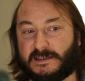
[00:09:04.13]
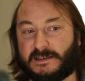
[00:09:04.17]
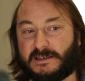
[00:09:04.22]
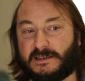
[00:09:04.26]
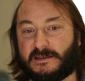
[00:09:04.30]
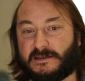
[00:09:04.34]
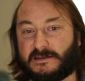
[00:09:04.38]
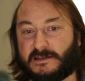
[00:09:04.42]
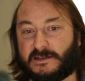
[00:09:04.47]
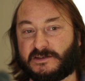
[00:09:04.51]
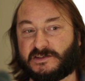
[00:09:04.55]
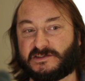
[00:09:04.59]

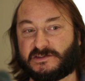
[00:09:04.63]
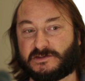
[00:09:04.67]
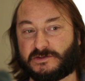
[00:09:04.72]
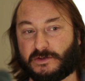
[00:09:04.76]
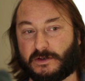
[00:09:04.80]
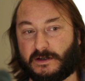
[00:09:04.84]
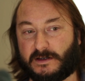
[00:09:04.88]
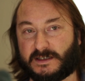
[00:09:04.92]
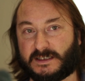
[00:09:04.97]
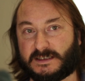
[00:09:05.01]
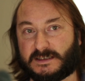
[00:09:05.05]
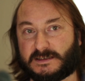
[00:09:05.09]
the
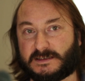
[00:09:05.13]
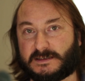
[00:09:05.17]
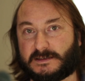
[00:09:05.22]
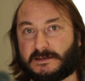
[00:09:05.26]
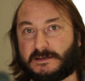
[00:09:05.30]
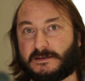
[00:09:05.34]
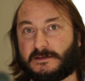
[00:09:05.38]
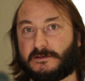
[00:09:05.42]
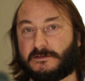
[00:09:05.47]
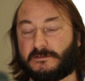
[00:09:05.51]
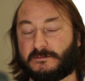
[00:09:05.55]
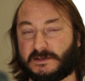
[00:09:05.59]
strongest
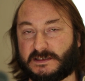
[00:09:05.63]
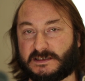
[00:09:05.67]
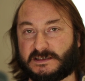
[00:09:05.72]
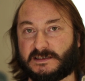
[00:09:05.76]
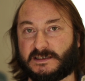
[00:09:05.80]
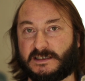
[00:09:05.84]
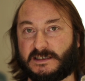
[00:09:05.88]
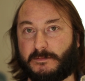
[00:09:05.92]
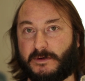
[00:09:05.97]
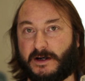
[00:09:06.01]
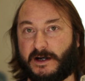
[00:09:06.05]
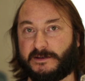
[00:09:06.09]

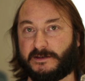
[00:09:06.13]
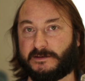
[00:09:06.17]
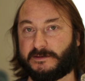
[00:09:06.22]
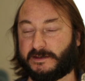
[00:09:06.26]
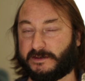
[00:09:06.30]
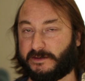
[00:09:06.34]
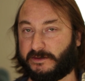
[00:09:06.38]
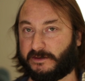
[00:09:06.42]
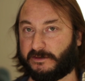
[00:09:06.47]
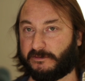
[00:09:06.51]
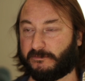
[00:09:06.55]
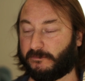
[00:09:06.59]
reasoning model that
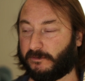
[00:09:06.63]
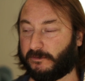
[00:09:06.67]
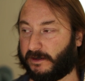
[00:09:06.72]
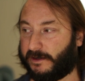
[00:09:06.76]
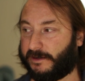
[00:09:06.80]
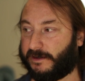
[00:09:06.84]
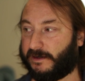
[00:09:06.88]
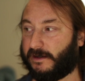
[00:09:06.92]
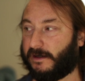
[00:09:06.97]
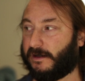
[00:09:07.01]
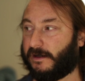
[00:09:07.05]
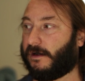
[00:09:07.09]
you can run